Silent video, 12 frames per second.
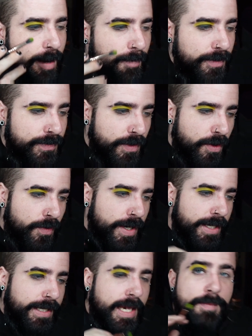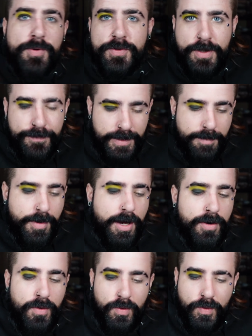So it came preserved in a
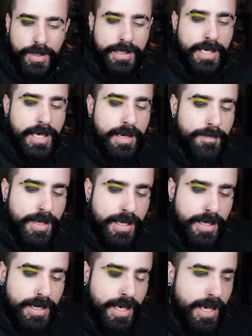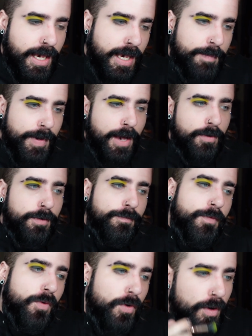bottle, or it came in a powder
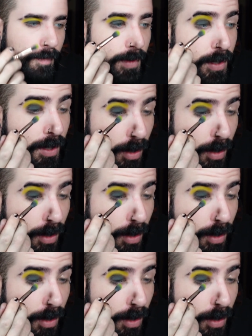form,